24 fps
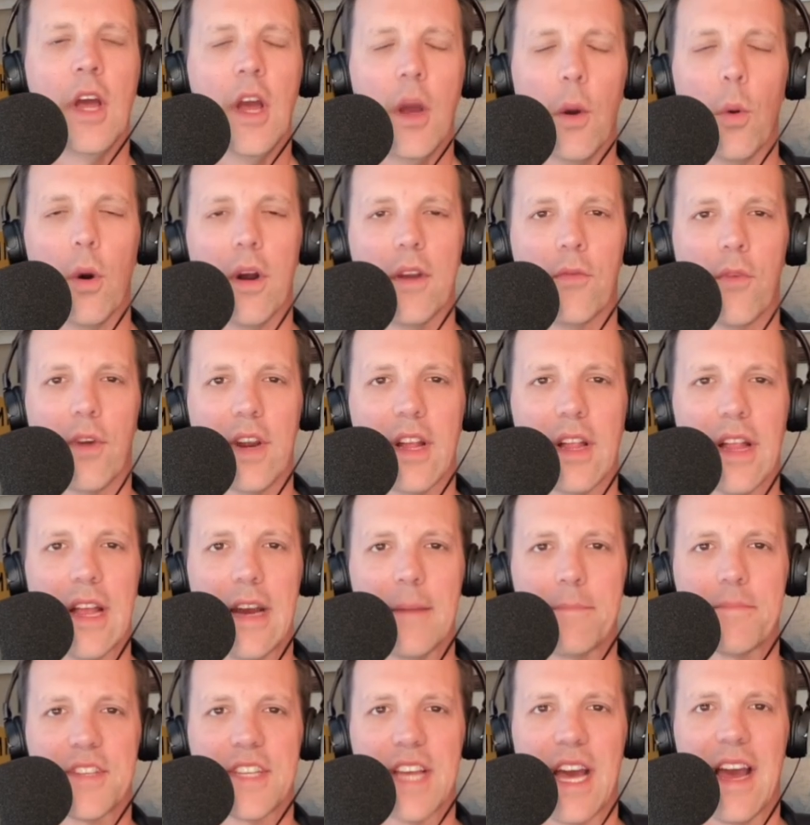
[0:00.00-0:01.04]
One real
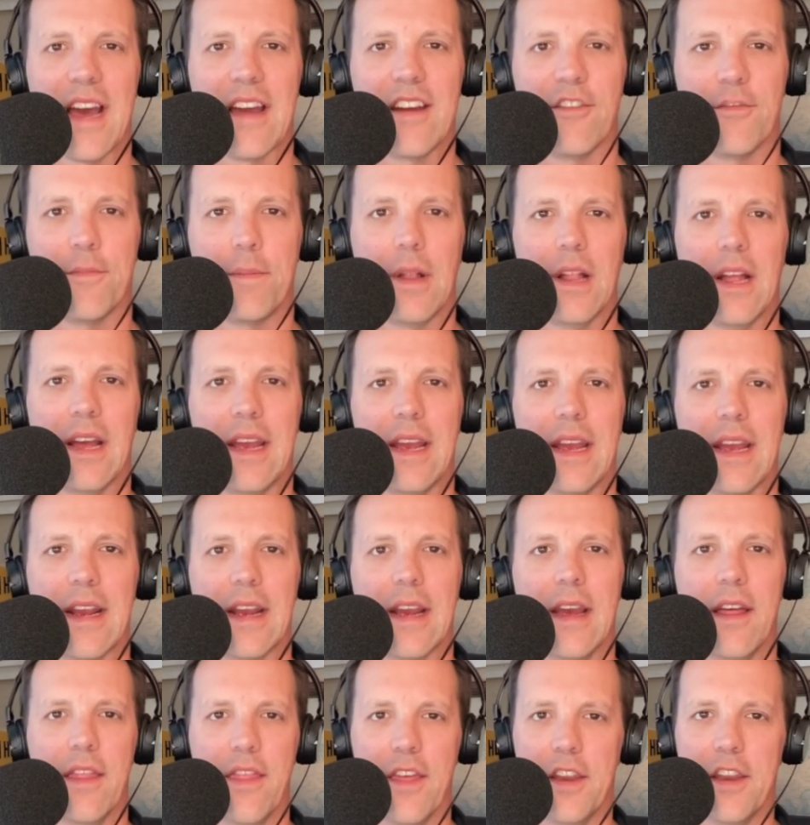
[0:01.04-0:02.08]
upside of
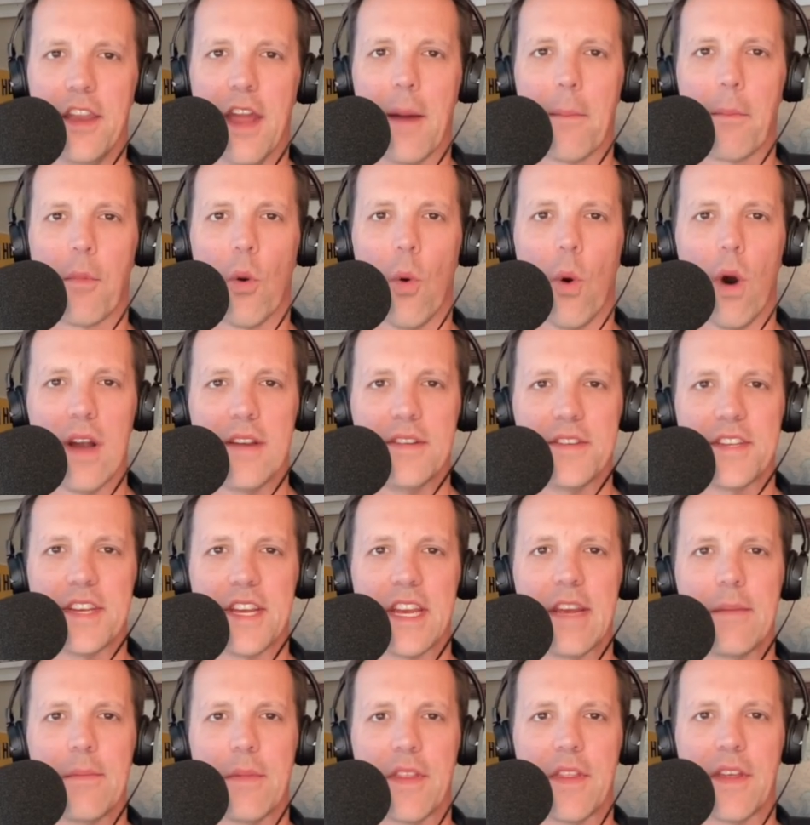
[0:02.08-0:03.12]
playing the number one
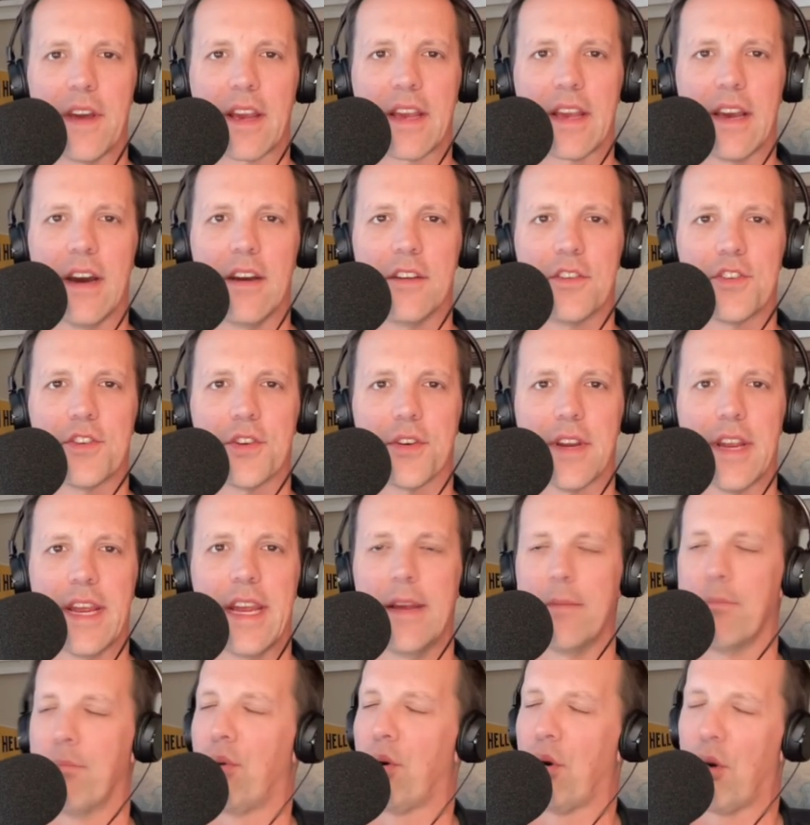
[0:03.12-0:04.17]
team in the
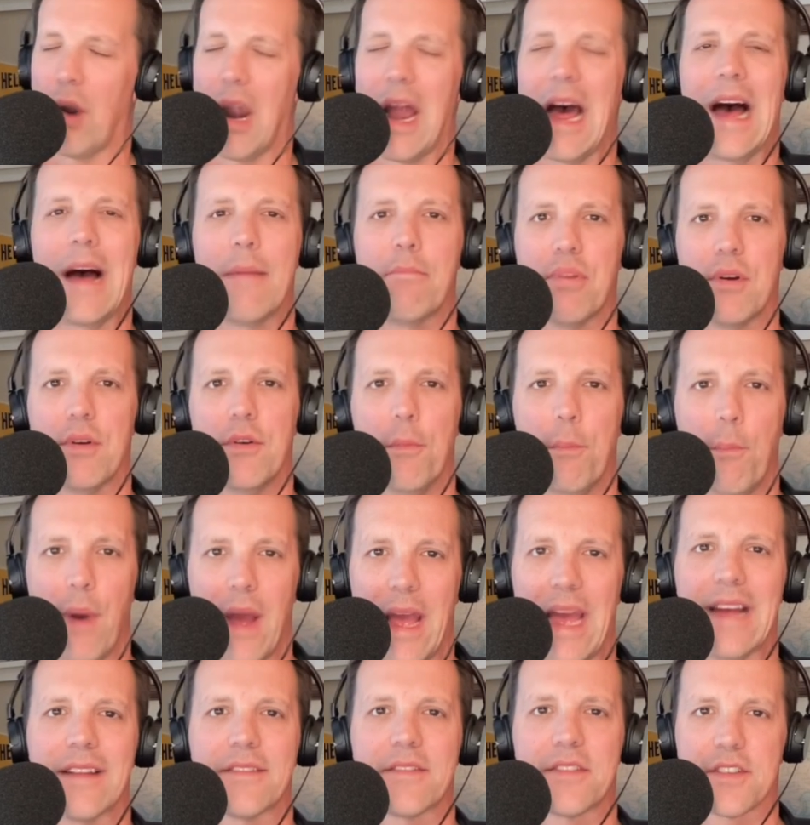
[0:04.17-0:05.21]
country, prop
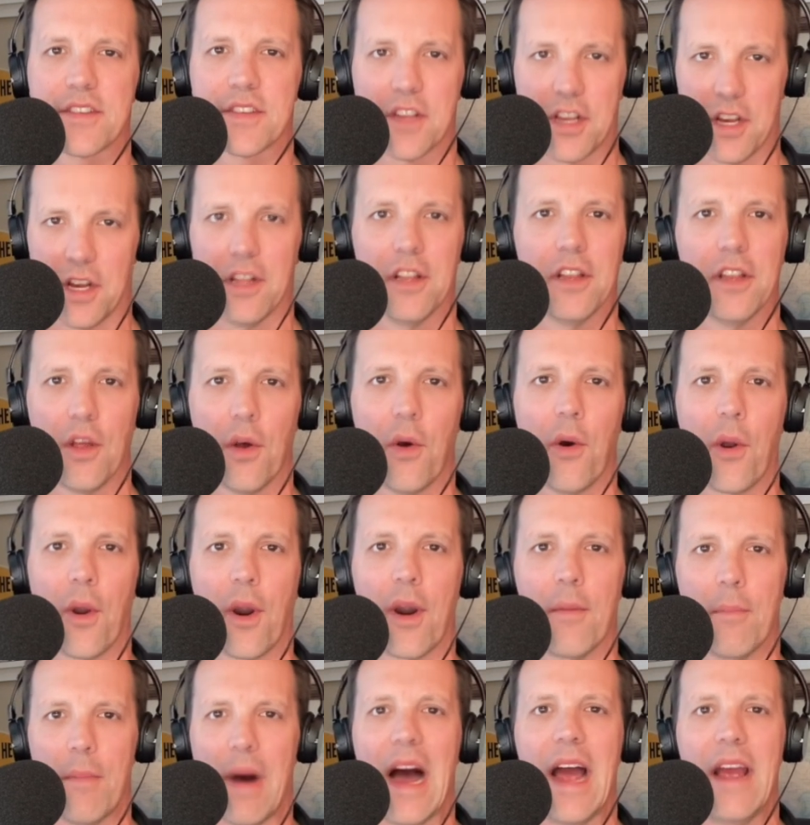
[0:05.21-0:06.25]
bets
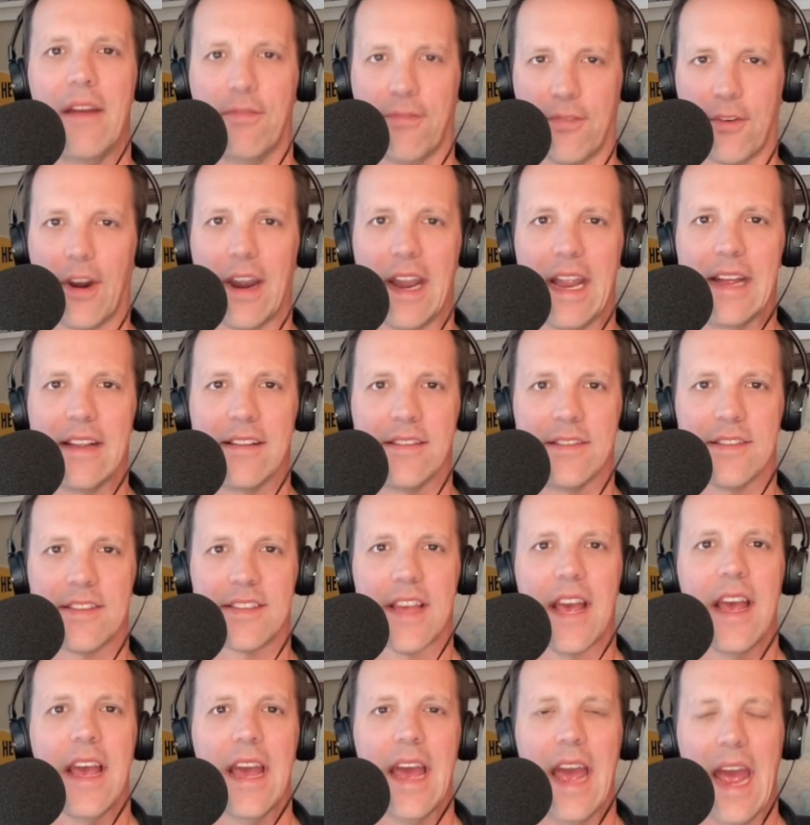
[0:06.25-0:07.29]
galore, my
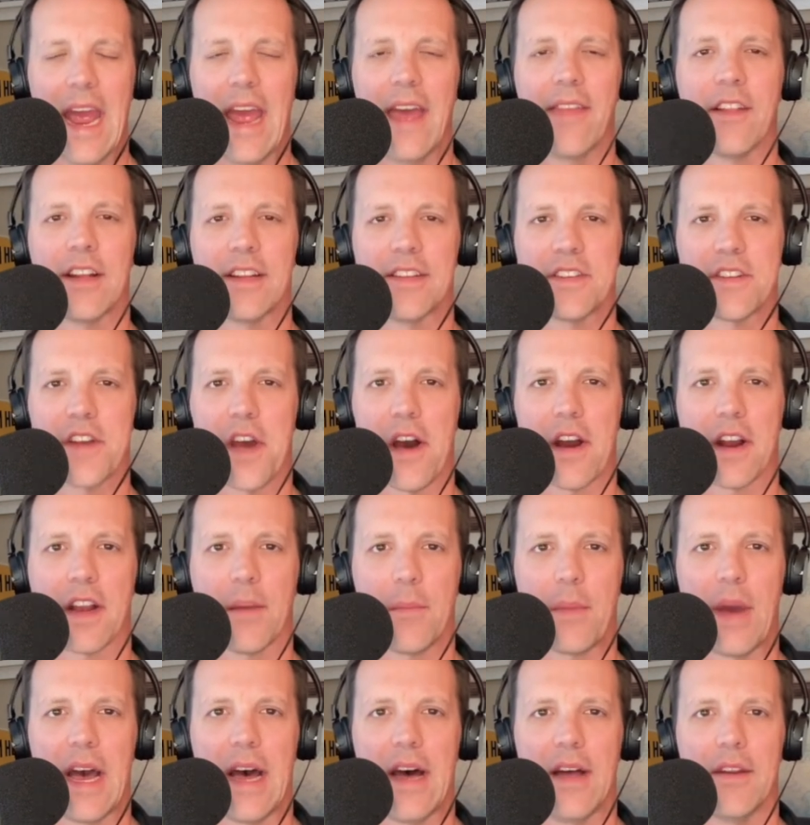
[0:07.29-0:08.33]
friends. And let's talk
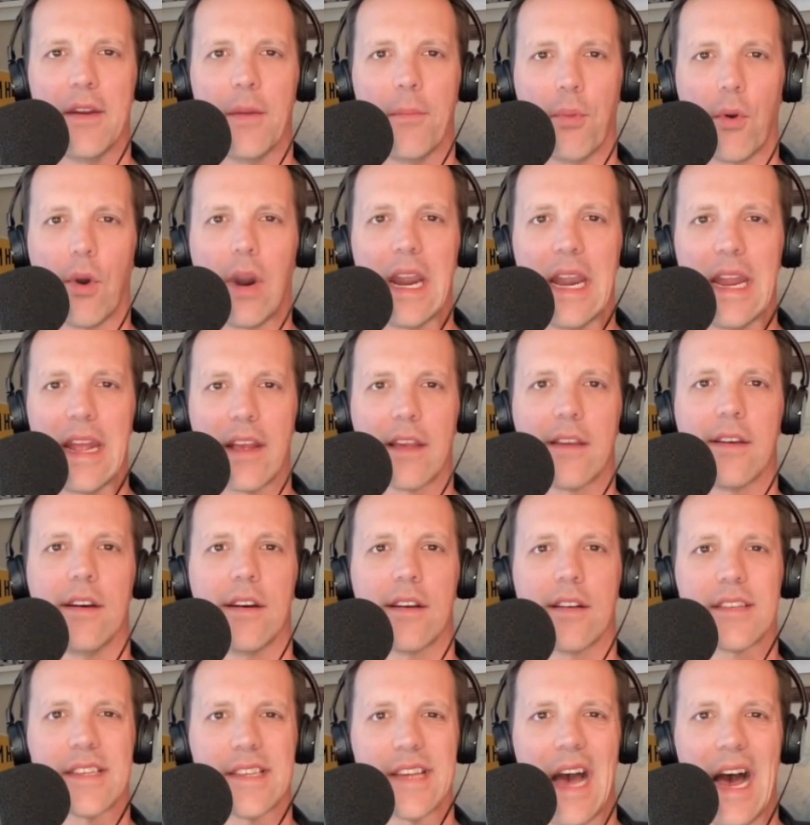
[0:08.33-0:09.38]
about Brady
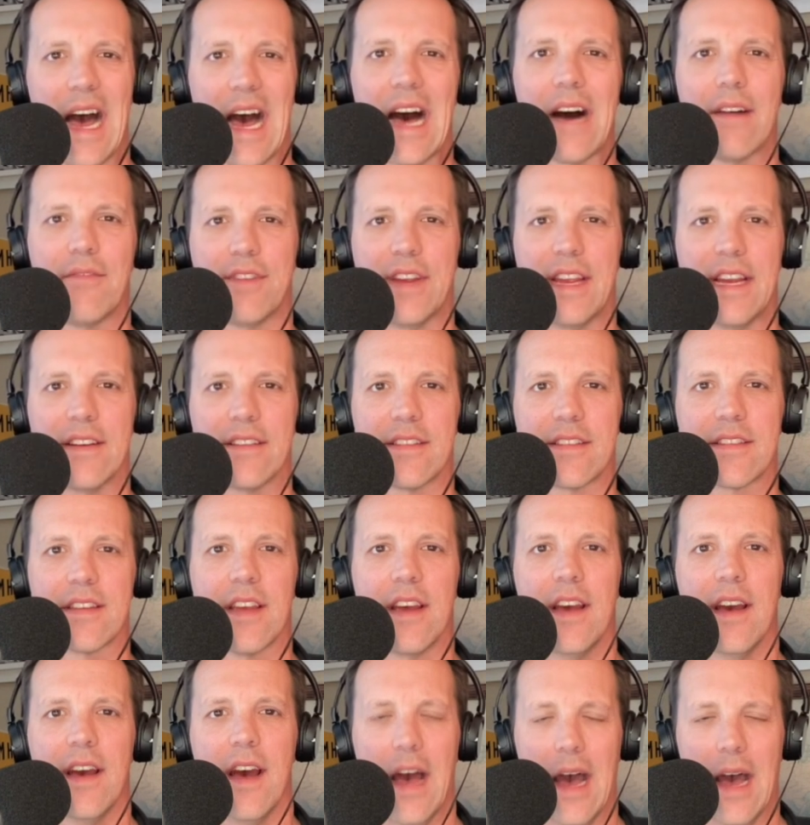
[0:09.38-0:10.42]
Cook's obvious
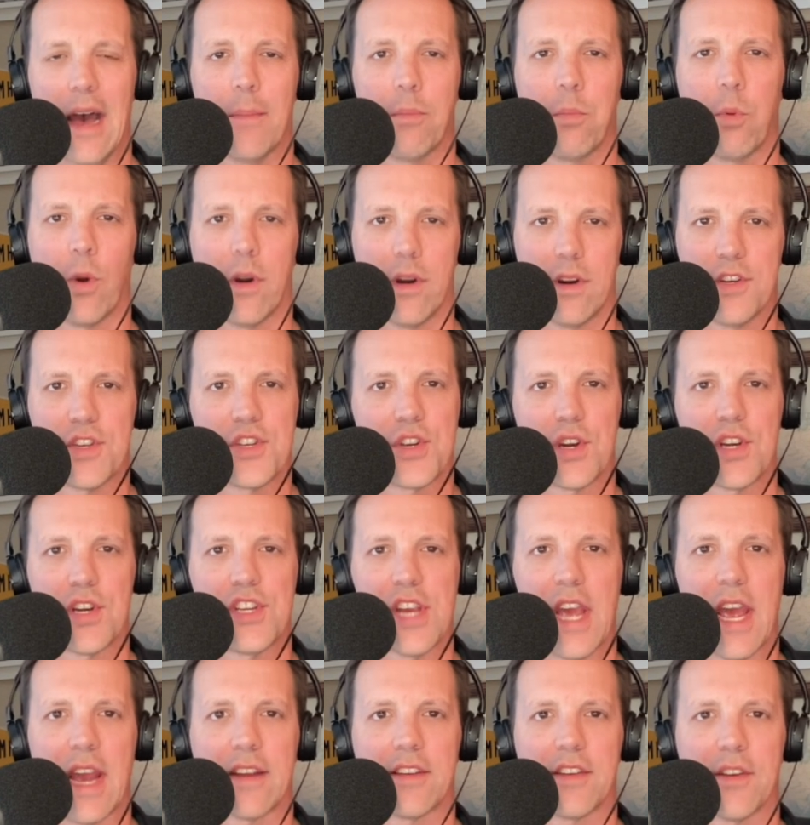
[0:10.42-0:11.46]
upward
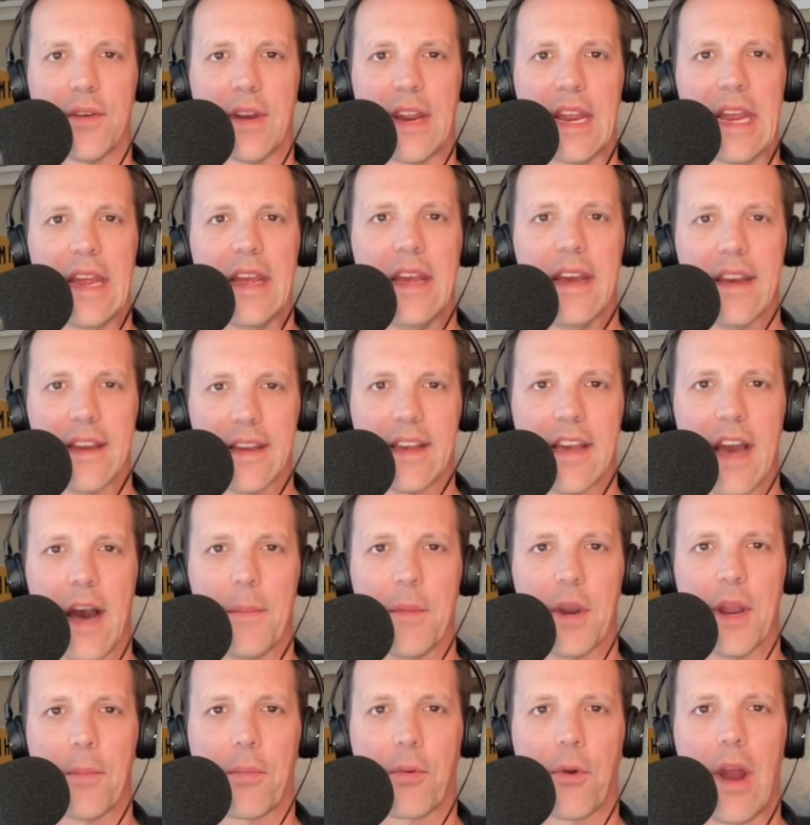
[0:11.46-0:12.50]
trajectory
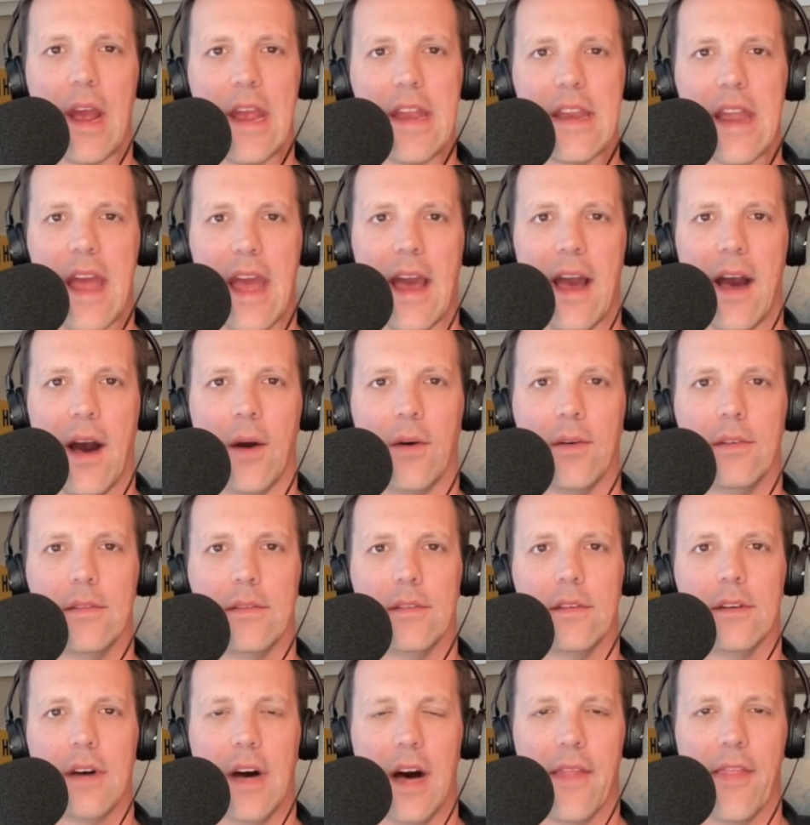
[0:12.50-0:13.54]
coming up right now
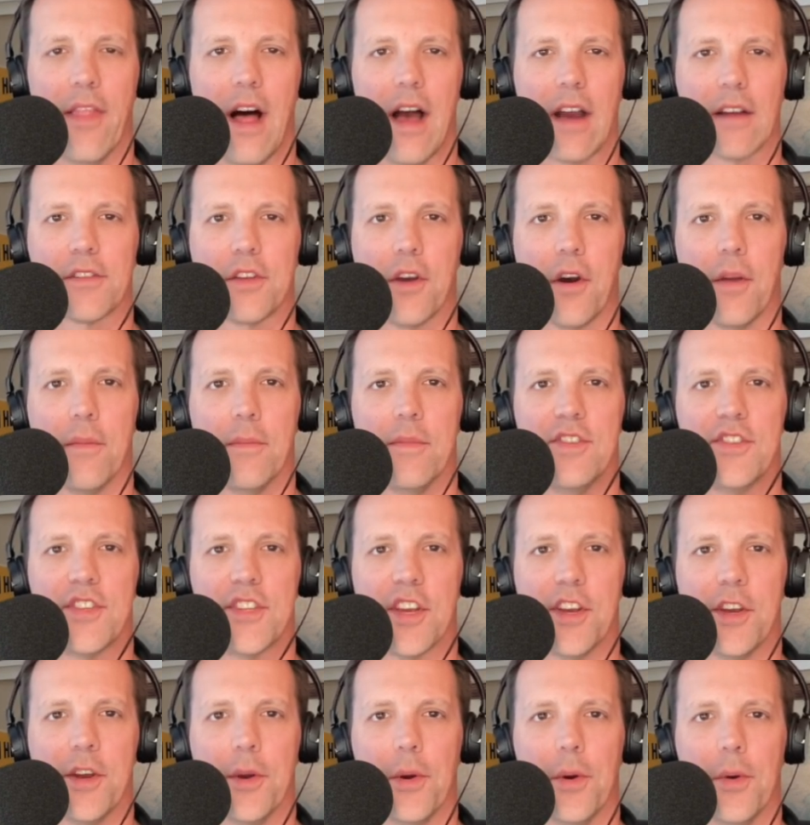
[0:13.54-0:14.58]
on Locked On
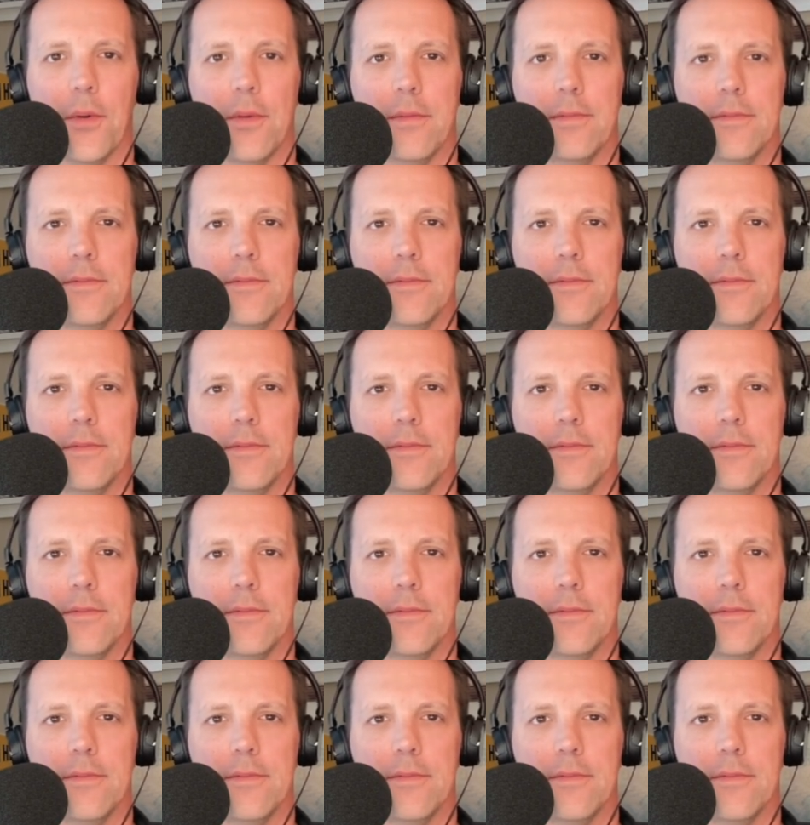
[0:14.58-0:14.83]
Mizzou.